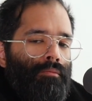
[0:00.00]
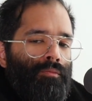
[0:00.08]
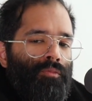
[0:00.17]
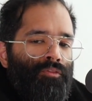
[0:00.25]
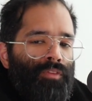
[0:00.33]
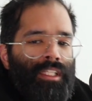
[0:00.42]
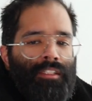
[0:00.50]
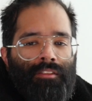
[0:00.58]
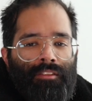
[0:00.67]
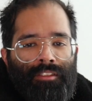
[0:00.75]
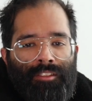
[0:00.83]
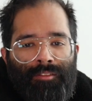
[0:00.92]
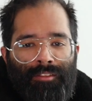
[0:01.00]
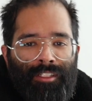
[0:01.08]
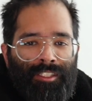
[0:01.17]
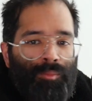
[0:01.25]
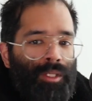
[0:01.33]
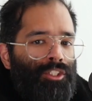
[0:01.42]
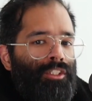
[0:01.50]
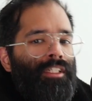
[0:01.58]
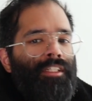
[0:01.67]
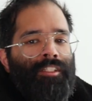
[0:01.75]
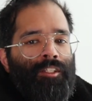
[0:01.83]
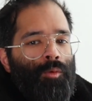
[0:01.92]
fields,
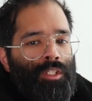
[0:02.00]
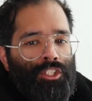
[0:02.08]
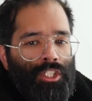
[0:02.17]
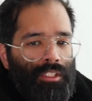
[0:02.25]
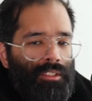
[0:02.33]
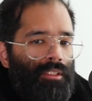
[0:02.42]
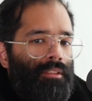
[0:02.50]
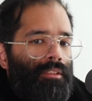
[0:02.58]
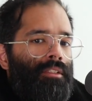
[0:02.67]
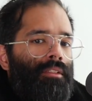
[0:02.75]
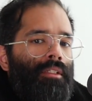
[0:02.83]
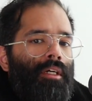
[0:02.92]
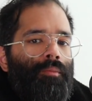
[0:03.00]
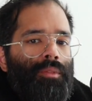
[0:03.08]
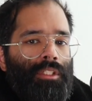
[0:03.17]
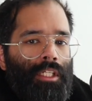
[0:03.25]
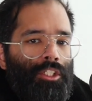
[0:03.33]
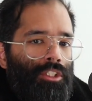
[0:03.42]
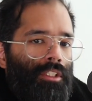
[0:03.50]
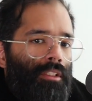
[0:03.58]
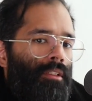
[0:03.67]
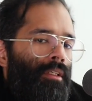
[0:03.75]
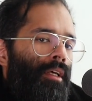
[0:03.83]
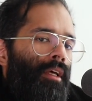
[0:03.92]
especially, adjacent to computation,